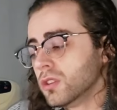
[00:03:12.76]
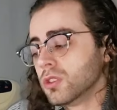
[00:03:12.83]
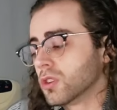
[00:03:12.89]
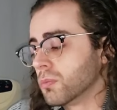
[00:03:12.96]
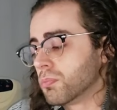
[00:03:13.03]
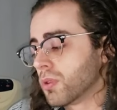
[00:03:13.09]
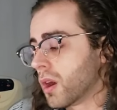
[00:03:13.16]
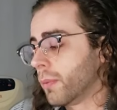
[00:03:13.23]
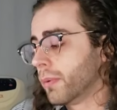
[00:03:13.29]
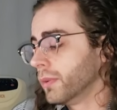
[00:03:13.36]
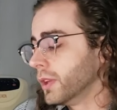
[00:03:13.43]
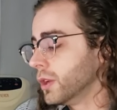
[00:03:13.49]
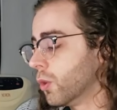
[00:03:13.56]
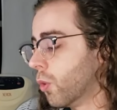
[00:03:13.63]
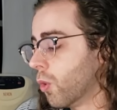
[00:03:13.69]
You could
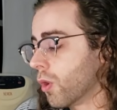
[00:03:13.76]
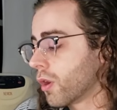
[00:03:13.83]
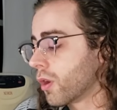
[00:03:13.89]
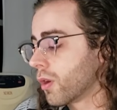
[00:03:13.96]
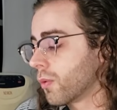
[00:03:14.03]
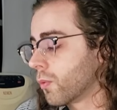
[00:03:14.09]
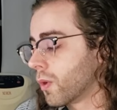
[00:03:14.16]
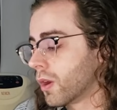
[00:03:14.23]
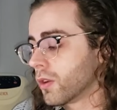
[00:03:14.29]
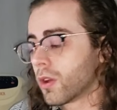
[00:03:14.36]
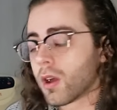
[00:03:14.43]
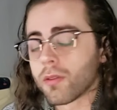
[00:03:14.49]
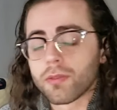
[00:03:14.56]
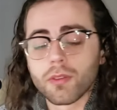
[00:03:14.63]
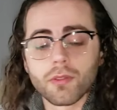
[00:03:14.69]
probably order one
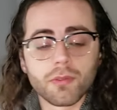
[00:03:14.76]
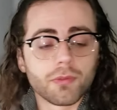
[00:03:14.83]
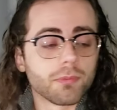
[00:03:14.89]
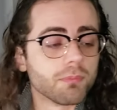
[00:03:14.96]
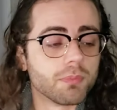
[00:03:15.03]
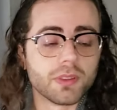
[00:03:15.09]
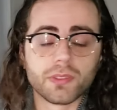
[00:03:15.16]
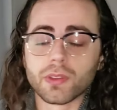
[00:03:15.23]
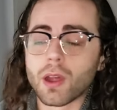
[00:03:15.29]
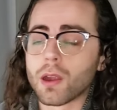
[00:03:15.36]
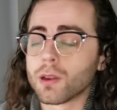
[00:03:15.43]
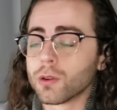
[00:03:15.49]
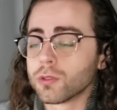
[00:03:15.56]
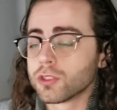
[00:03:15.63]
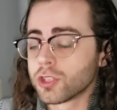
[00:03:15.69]
off of
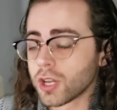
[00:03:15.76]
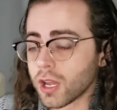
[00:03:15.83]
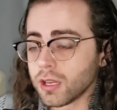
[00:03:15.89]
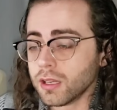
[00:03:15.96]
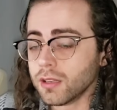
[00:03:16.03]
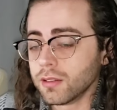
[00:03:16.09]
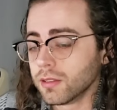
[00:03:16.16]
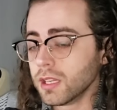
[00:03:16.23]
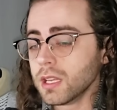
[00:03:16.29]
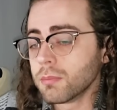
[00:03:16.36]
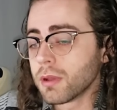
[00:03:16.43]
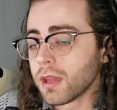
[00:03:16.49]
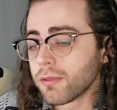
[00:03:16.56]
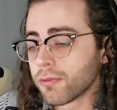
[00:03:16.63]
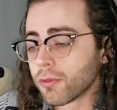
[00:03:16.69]
bizarro Chinese
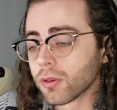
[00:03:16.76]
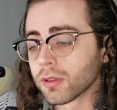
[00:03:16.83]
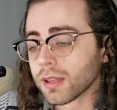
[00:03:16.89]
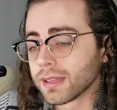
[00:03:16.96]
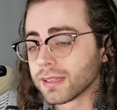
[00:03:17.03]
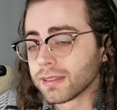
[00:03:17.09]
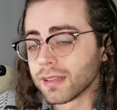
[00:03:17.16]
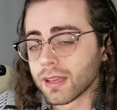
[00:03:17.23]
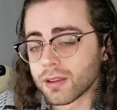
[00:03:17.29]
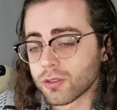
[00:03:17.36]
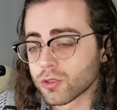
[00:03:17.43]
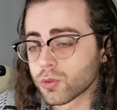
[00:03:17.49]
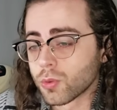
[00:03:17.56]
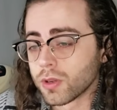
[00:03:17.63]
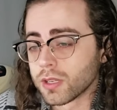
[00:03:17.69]
eBay for like 10
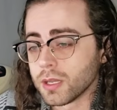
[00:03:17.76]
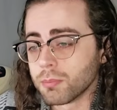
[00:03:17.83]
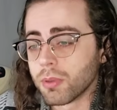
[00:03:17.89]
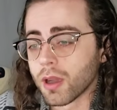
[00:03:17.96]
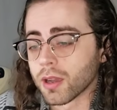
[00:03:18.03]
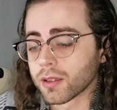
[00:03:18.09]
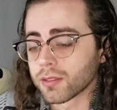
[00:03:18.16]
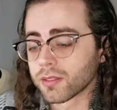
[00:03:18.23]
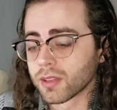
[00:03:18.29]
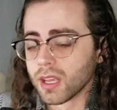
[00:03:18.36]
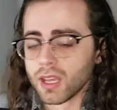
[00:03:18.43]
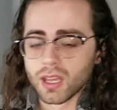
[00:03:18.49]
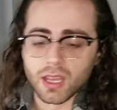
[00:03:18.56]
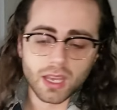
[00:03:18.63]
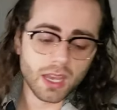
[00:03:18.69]
or 20 bucks.
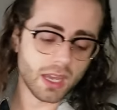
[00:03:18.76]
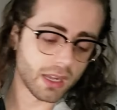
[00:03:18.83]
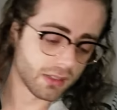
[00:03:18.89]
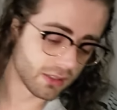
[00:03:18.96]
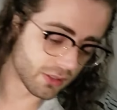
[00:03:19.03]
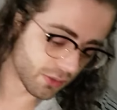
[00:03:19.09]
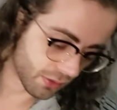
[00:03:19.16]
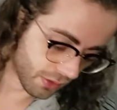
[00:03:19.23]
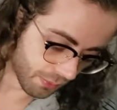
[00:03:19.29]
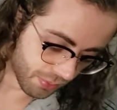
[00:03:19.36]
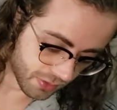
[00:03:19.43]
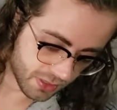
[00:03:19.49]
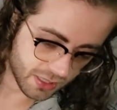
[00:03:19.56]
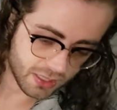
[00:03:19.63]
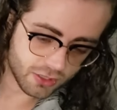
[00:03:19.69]
And the
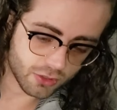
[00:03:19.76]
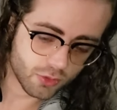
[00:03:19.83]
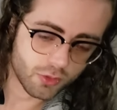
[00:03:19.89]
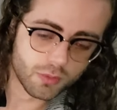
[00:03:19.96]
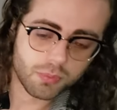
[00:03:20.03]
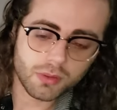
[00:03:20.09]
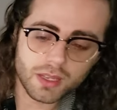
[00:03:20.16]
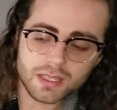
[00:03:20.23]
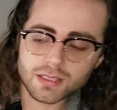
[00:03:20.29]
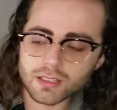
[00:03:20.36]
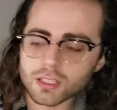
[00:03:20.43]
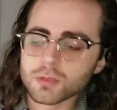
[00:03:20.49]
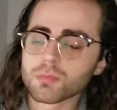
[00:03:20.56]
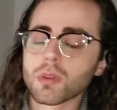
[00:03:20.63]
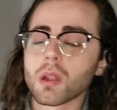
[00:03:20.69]
procedure to replace it
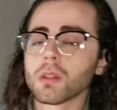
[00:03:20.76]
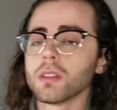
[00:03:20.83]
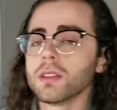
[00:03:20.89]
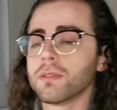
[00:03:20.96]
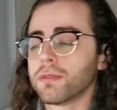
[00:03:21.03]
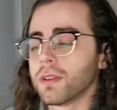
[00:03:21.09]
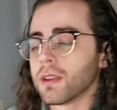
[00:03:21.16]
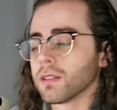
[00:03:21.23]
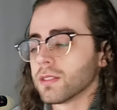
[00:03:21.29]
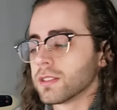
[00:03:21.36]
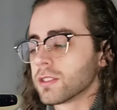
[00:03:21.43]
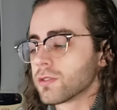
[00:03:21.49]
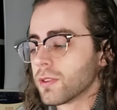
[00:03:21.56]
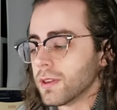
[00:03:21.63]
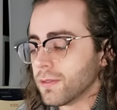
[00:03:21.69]
is probably fairly
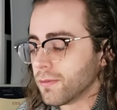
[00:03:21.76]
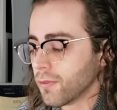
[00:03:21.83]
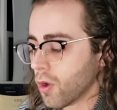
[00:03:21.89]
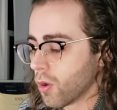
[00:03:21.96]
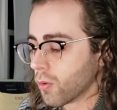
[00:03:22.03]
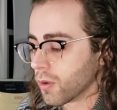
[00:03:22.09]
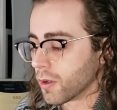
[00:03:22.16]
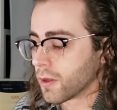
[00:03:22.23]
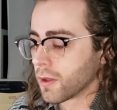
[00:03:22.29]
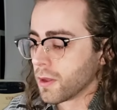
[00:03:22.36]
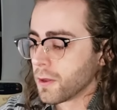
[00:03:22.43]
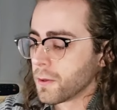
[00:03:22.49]
straightforward.